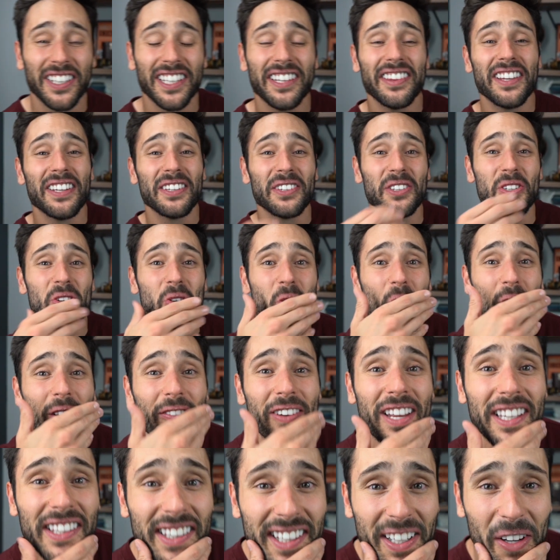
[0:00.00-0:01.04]
this new
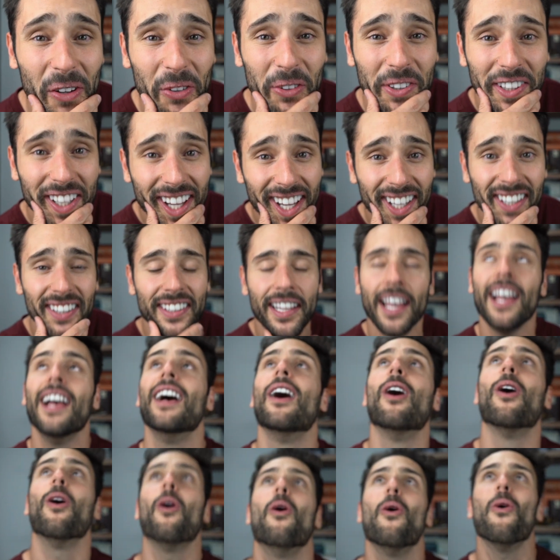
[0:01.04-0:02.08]
Corvette Z06?
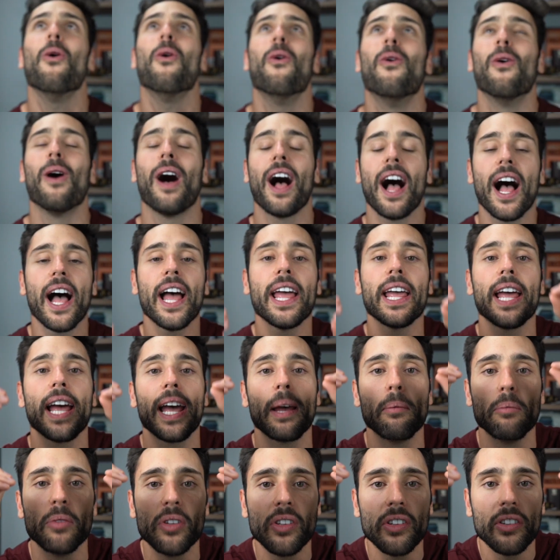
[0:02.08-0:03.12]
Oh, I
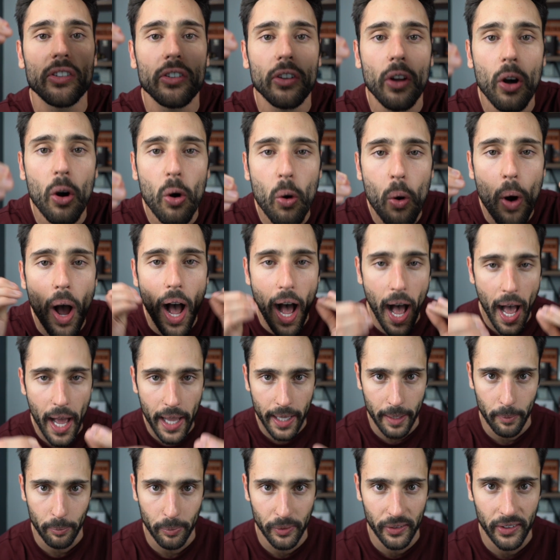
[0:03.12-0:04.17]
am so
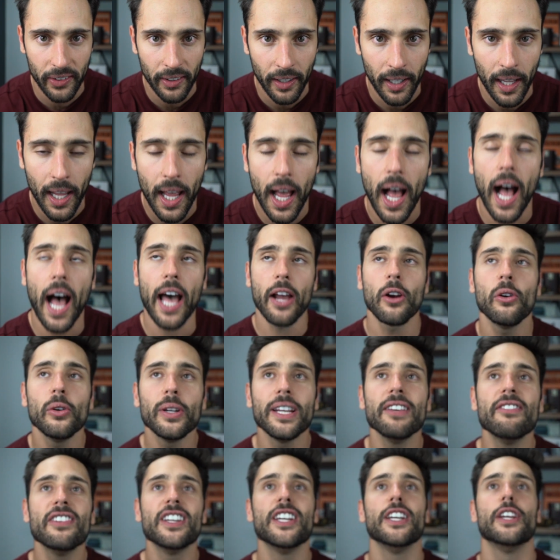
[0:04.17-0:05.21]
hyped. I don't
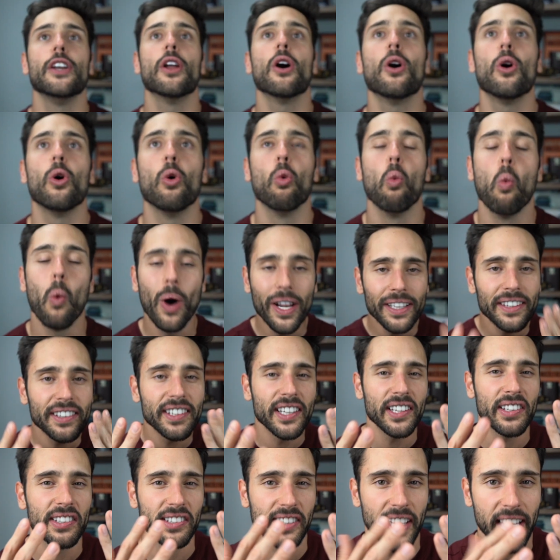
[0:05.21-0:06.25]
even know what to
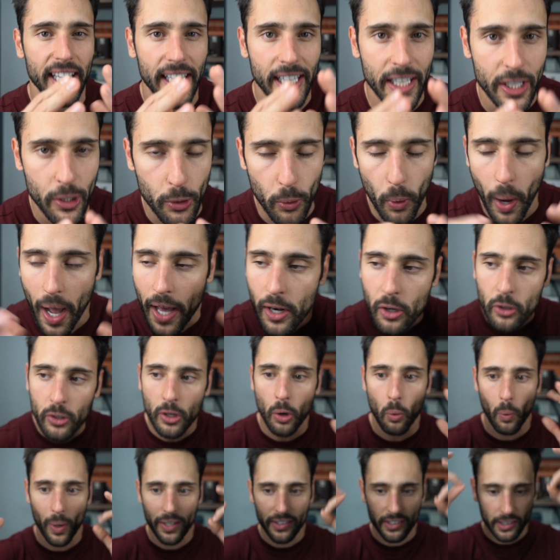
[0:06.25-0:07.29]
say to you. I don't know
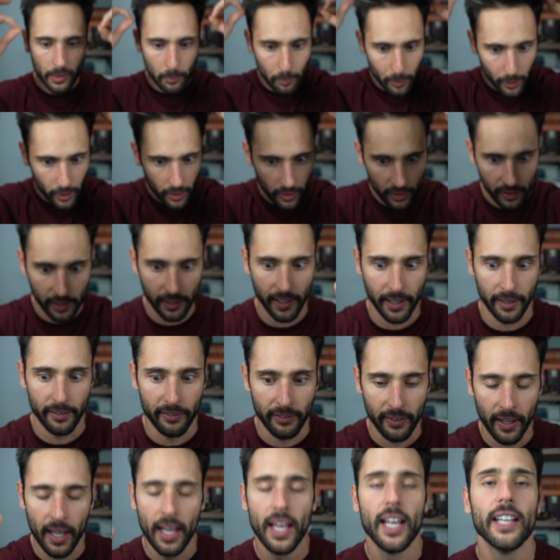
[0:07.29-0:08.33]
what superlative
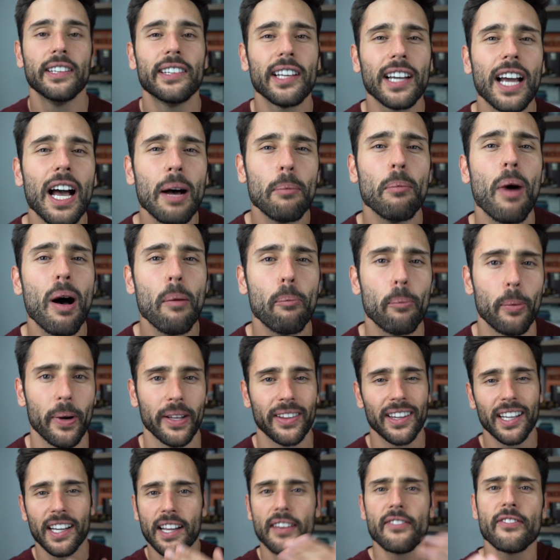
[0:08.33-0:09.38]
to come up with
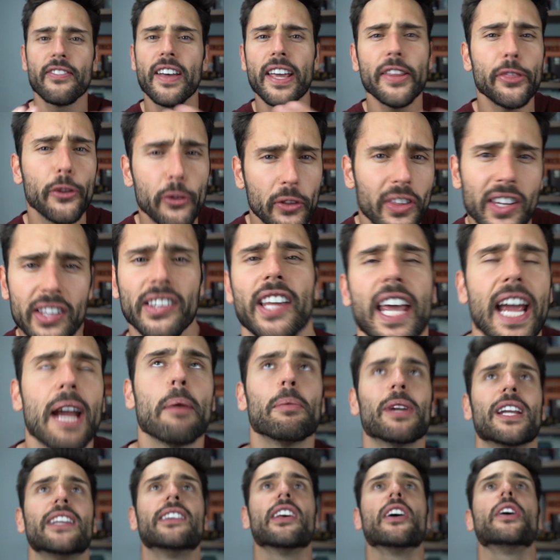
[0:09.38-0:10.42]
to convey through this
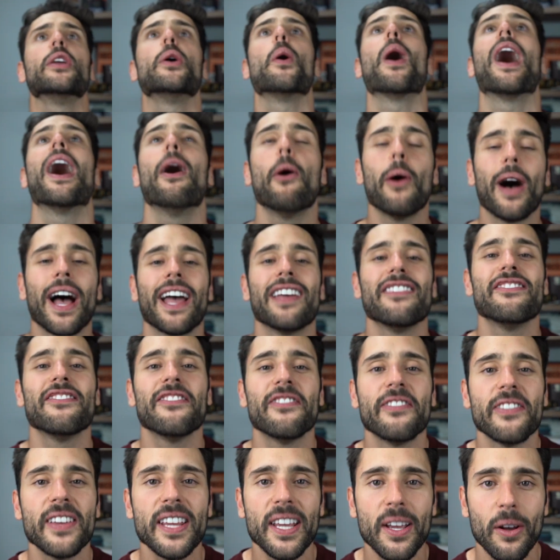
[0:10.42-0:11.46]
camera to tell you how I
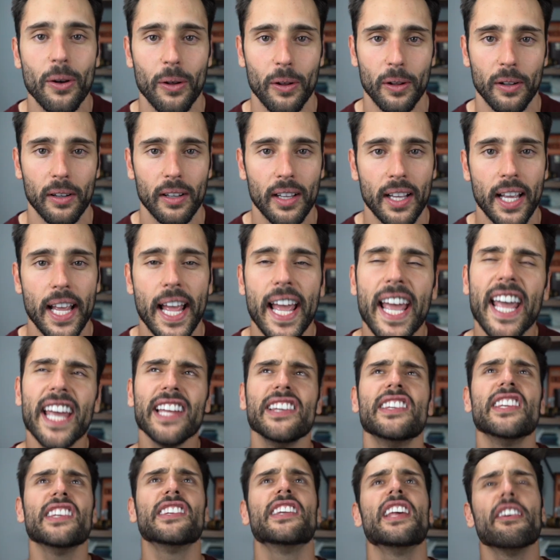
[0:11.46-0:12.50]
feel. It's
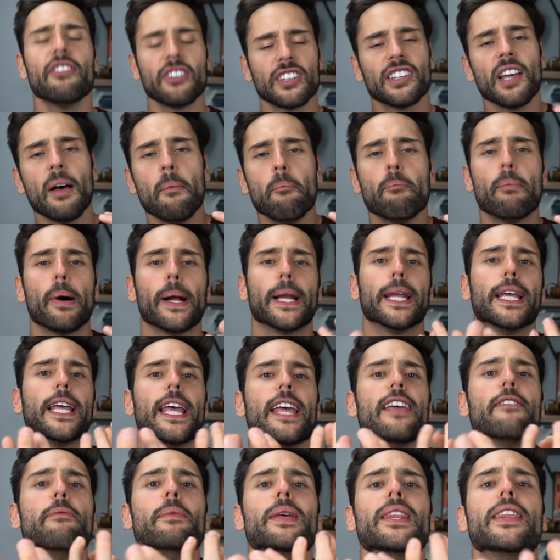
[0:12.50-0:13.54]
as if somebody
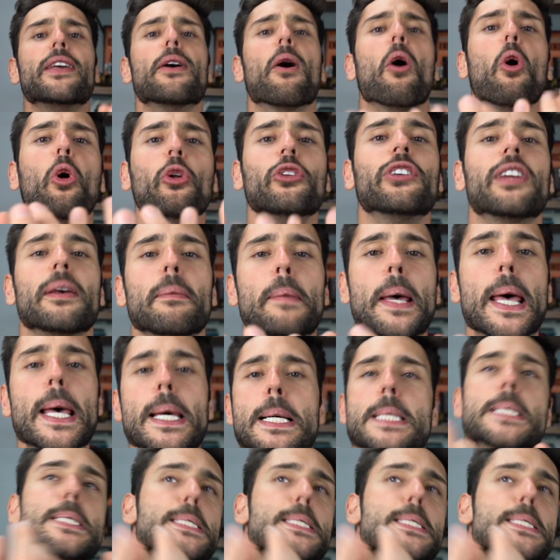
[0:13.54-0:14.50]
gave me the ultimate